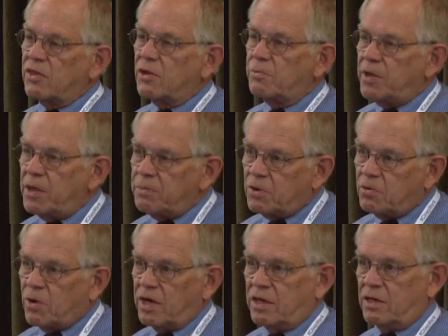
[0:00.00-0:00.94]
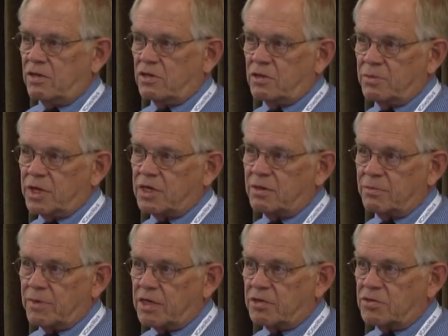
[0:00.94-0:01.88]
the people wanted it to be an
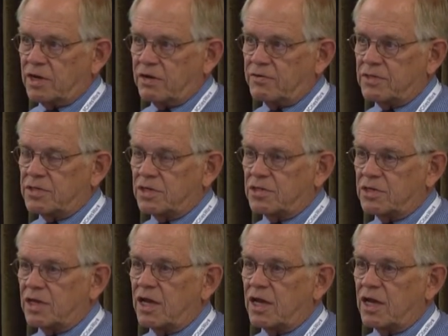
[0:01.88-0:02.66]
administrative decision